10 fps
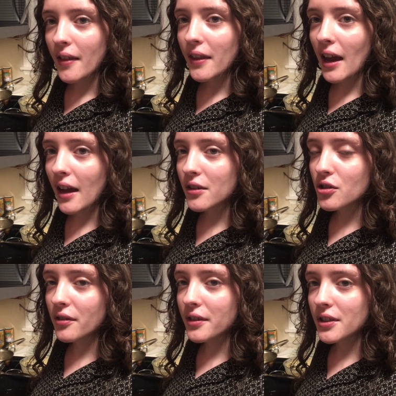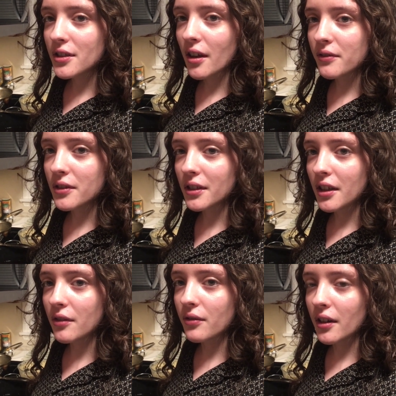The anchovy stuffed
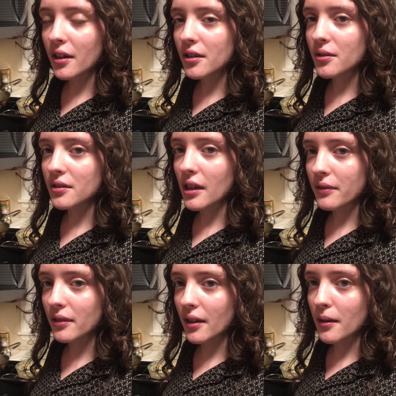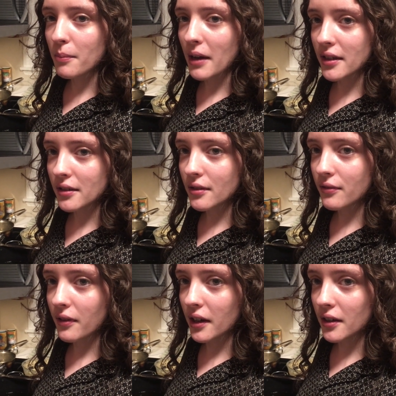leek fritters are definitely the best
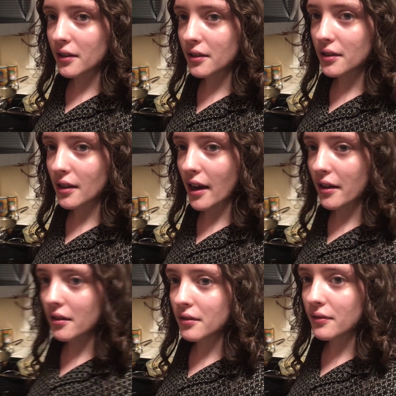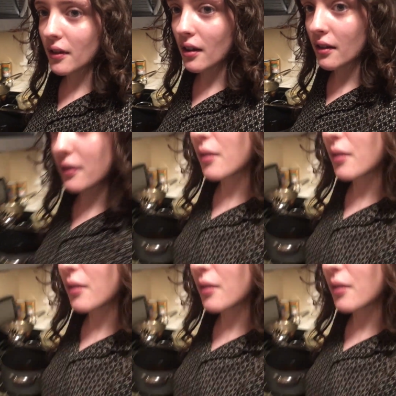fritters out of all